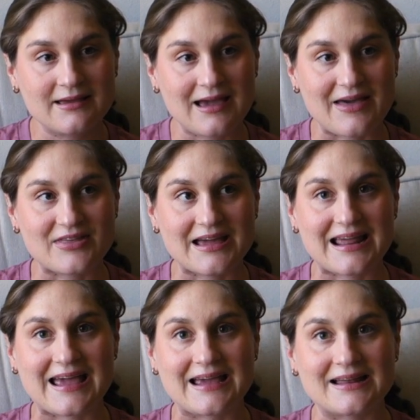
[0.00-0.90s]
and then
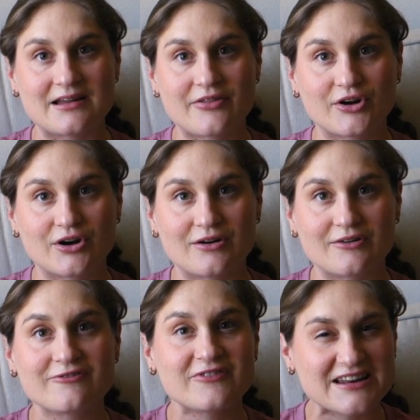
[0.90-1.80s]
another
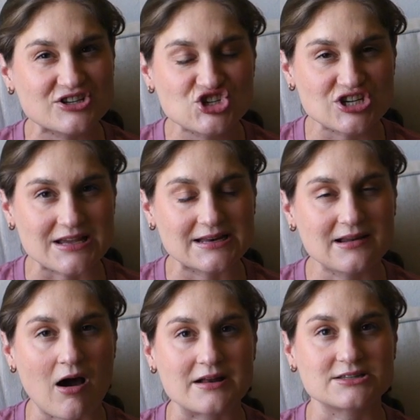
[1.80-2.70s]
fitted sheet
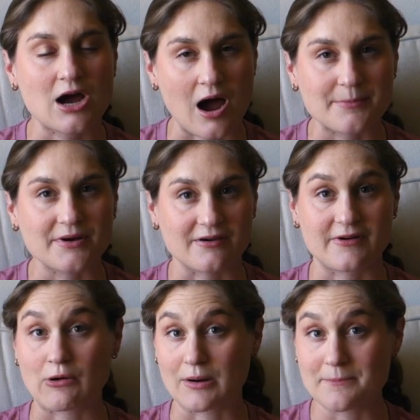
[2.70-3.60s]
on top of
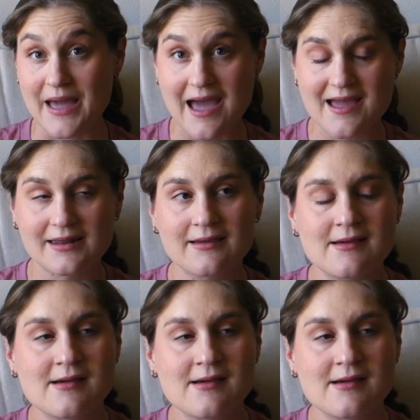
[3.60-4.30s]
our bed,